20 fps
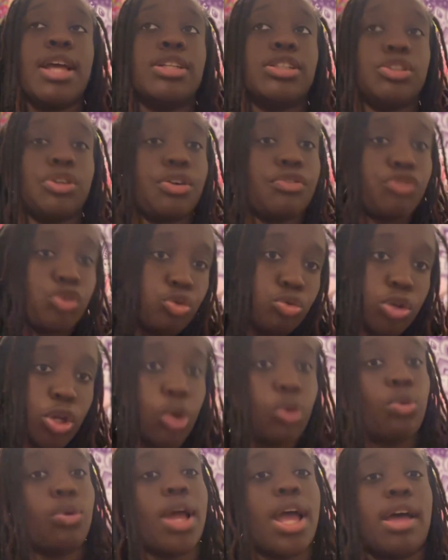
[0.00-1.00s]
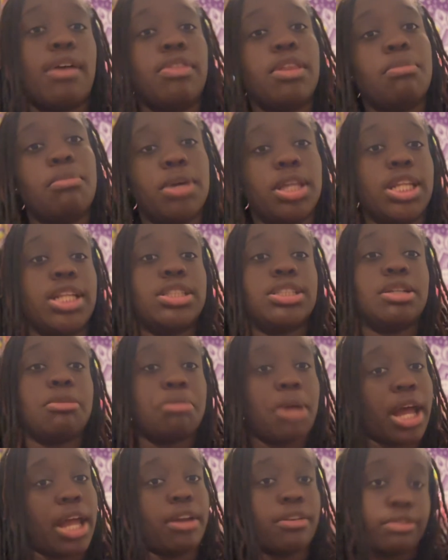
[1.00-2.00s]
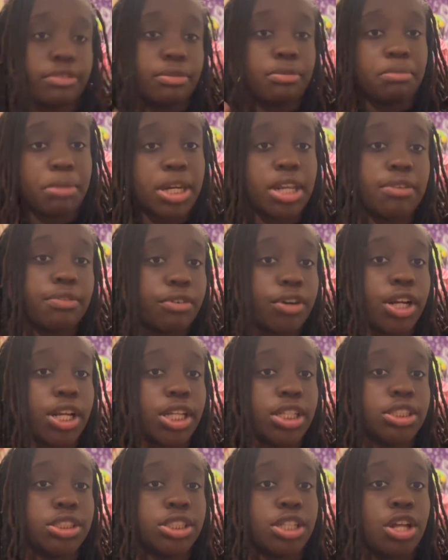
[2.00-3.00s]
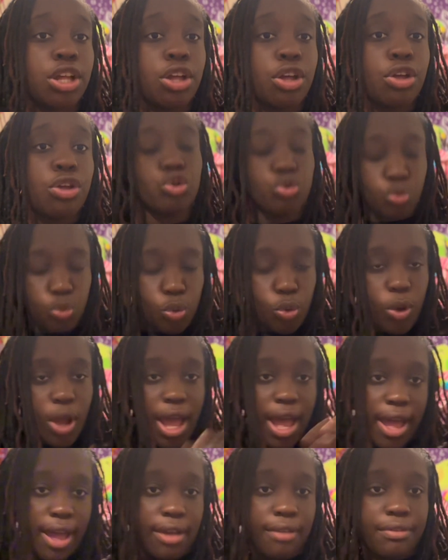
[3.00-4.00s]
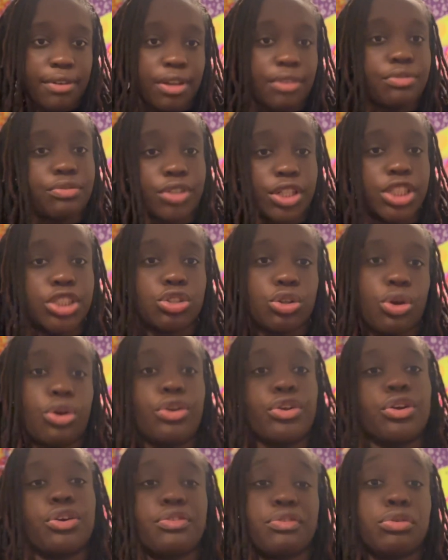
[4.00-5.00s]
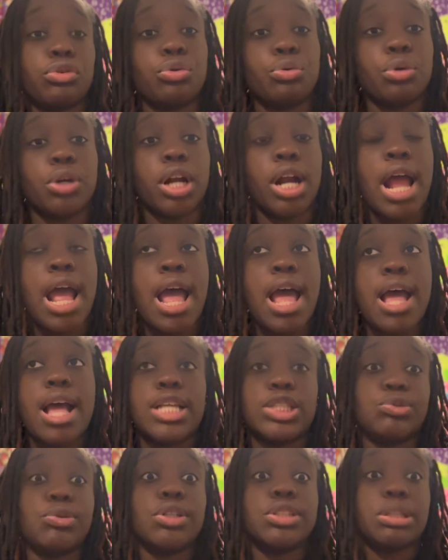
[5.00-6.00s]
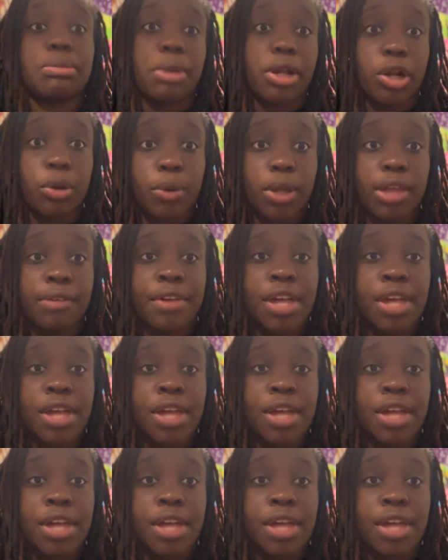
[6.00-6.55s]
So if you don't have the money to buy a mini fridge, you will have a fridge on your floor as well as a microwave.